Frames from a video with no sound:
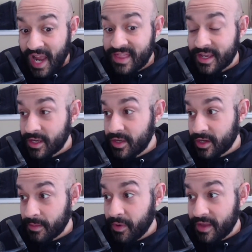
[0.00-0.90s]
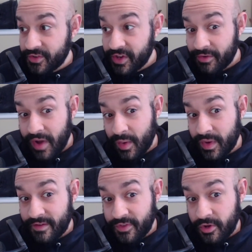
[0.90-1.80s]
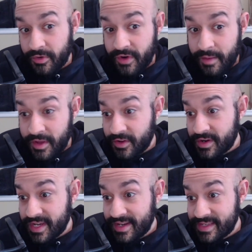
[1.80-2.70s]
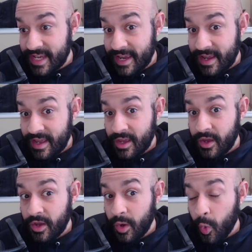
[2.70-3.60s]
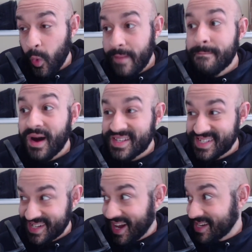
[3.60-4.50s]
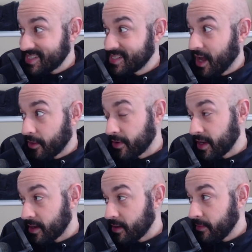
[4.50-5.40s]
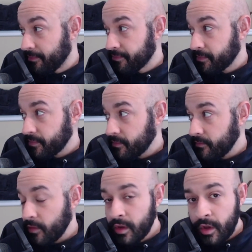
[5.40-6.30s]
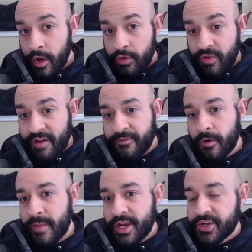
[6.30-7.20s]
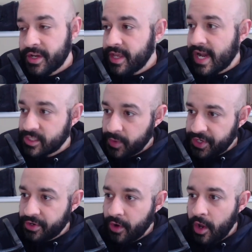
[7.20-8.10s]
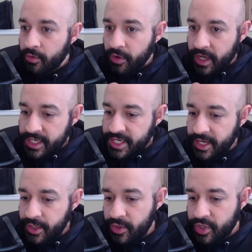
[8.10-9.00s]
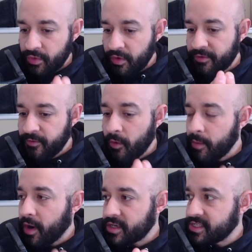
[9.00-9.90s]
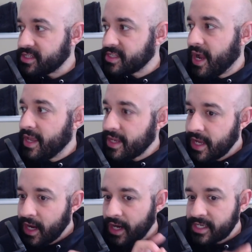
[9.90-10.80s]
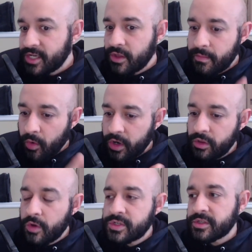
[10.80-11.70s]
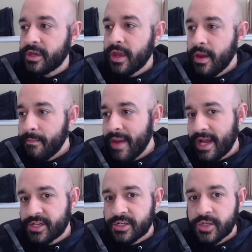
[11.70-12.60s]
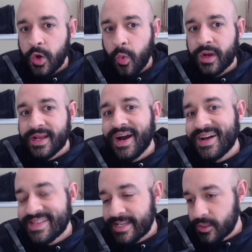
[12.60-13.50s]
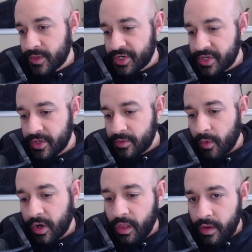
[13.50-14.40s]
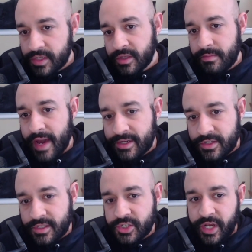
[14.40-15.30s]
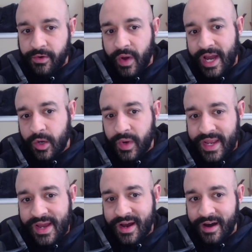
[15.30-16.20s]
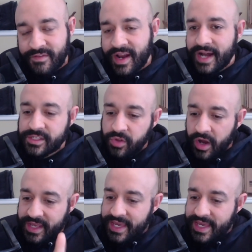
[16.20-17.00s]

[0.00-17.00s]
I think you could apply the general equity of Deuteronomy 13 and say, we must not tolerate it reformation, yes, we should re- continue to reform our society until it more closely matches what God says we should do, more closely matches the general equity of God's law.